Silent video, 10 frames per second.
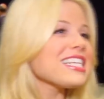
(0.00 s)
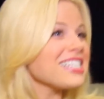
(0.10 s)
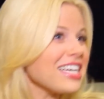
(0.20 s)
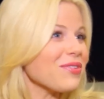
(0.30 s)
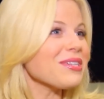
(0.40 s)
The
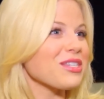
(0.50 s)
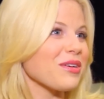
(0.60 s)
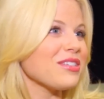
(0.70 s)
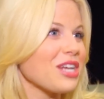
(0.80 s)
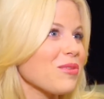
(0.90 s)
sequel
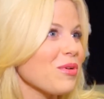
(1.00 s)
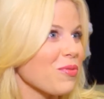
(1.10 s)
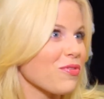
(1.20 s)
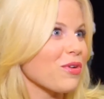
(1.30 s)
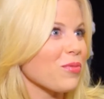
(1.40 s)
to Gentlemen
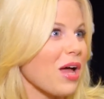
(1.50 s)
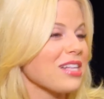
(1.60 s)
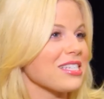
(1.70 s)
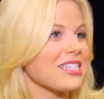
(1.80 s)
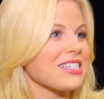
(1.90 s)
Prefer
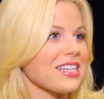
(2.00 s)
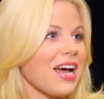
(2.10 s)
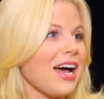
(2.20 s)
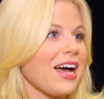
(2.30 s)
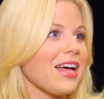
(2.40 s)
Blondes is,
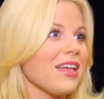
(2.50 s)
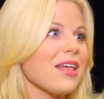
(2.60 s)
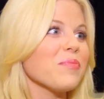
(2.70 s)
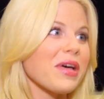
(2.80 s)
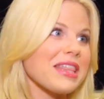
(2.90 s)

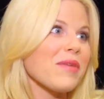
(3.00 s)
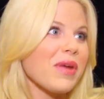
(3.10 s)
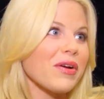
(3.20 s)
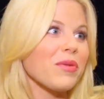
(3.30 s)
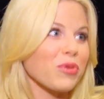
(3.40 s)
uh, but they
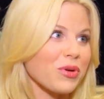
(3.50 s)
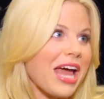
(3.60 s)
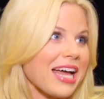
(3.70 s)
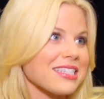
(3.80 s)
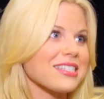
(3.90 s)
marry
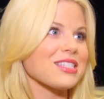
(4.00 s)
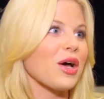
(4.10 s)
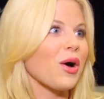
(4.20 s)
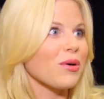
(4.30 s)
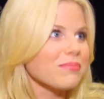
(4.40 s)
brunettes,
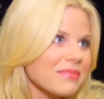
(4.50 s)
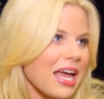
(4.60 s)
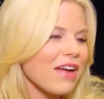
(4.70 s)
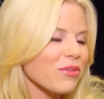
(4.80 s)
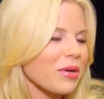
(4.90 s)
so
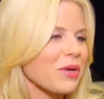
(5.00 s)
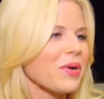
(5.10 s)
everybody